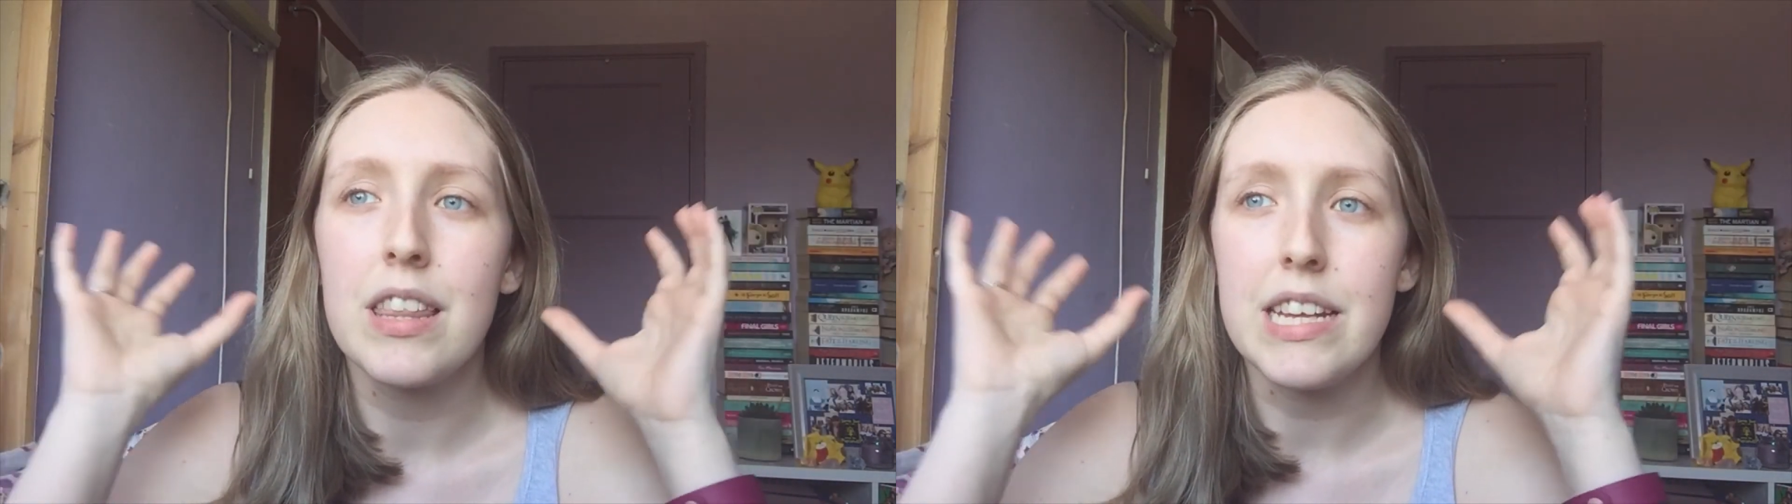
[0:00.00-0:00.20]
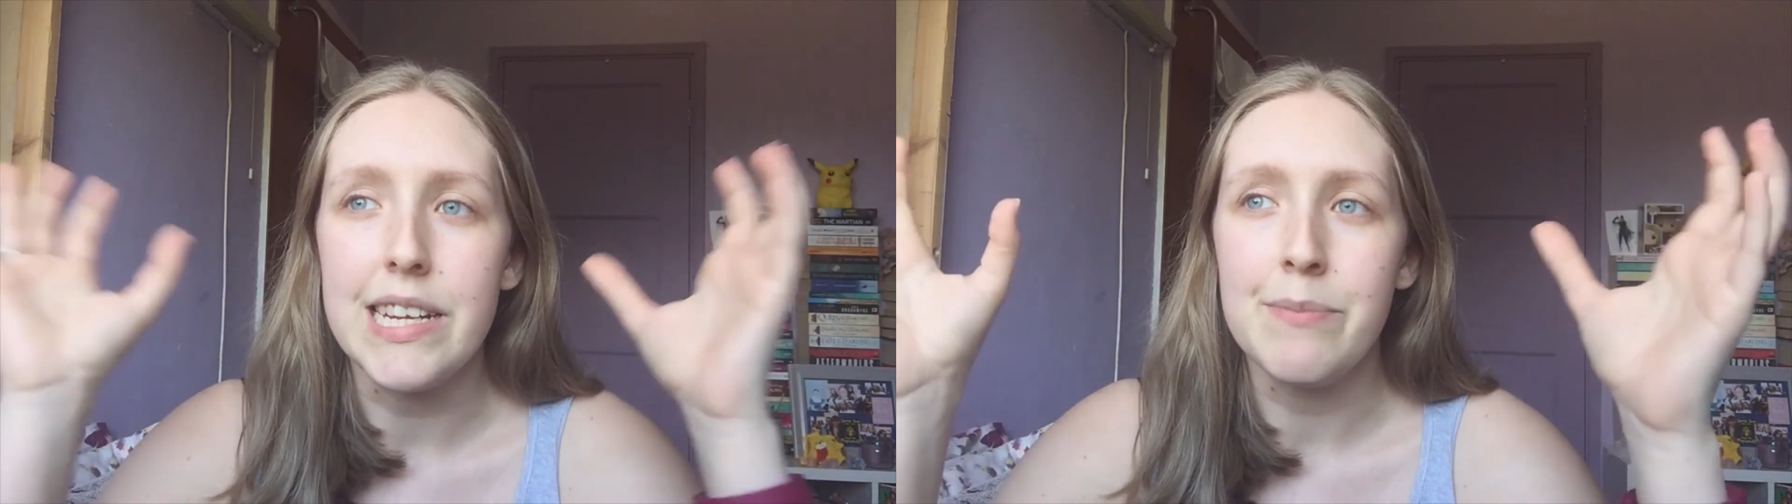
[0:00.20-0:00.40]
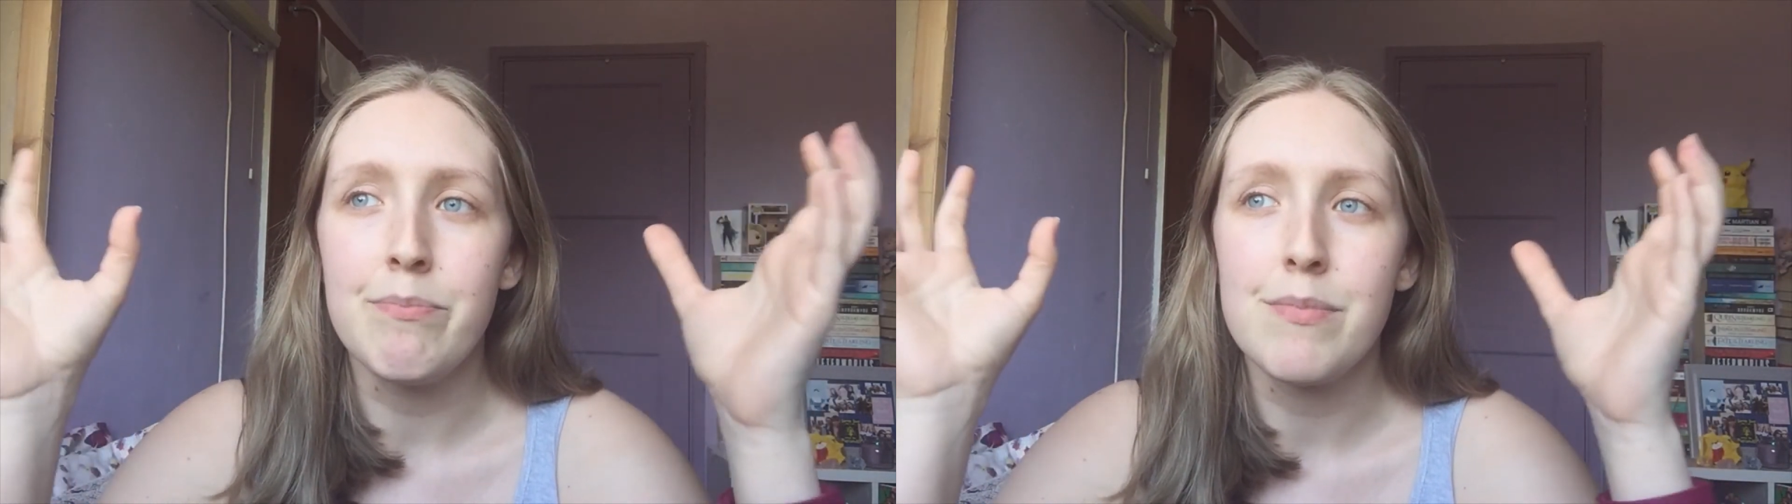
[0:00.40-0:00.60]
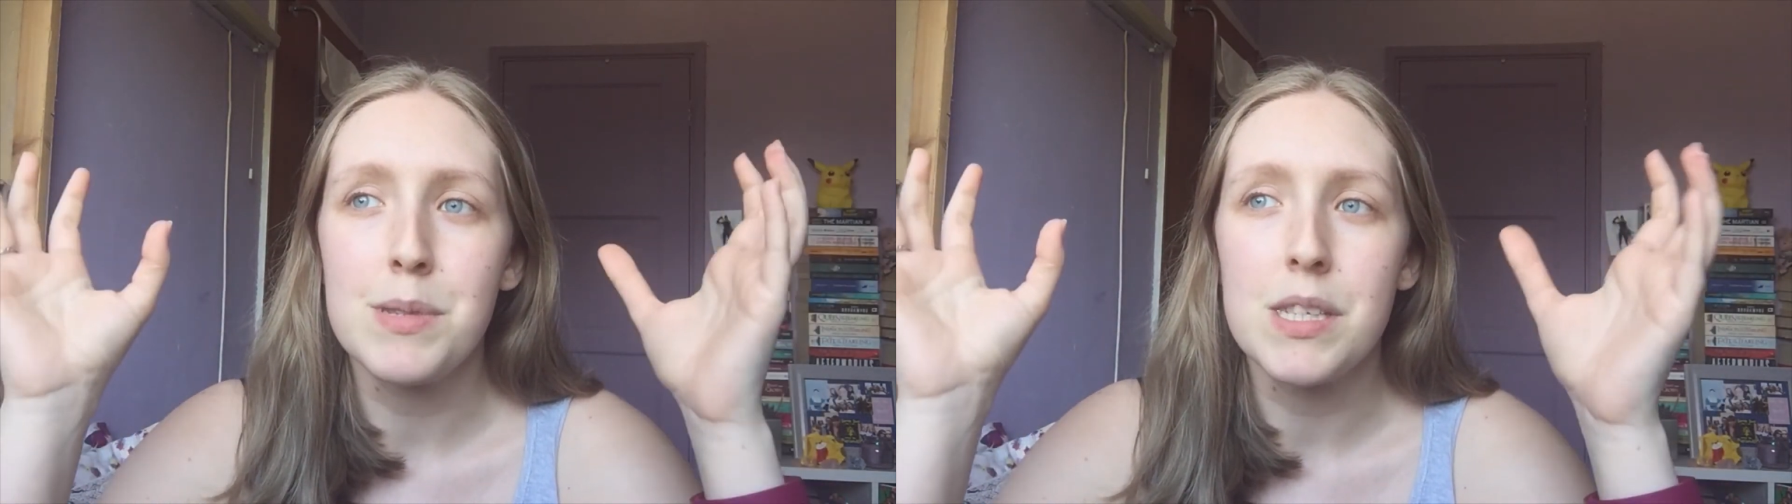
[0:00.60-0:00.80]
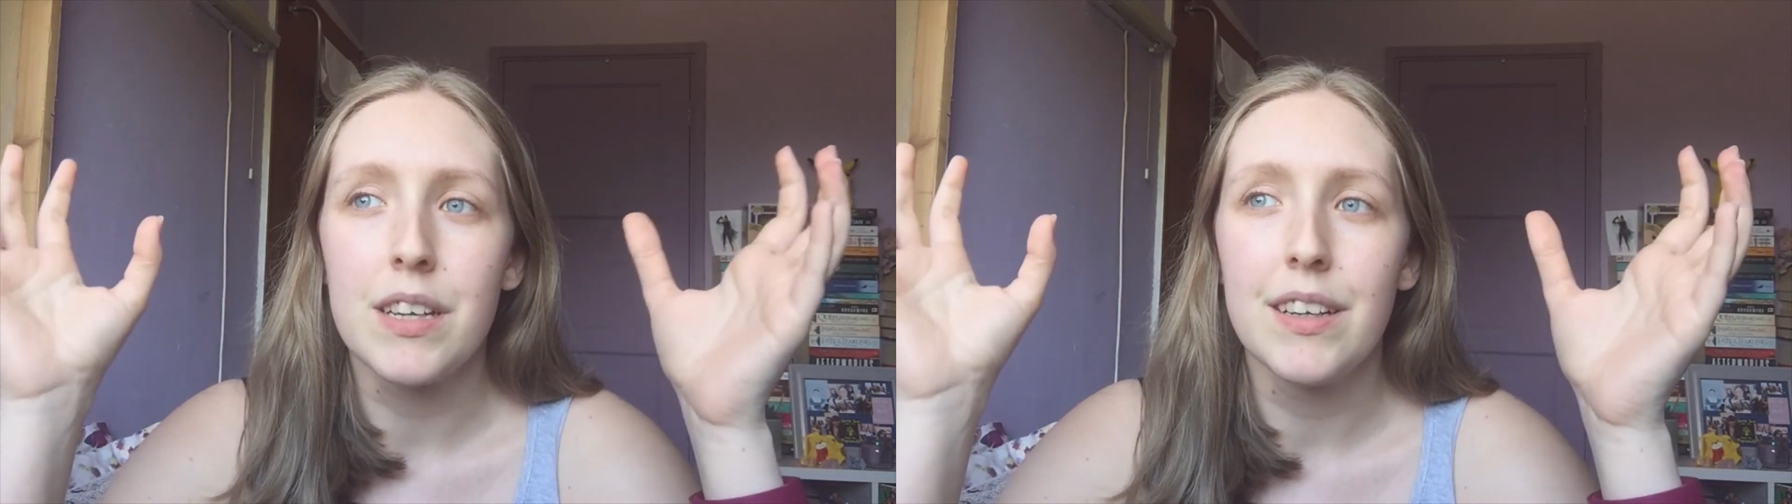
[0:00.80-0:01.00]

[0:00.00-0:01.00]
themes,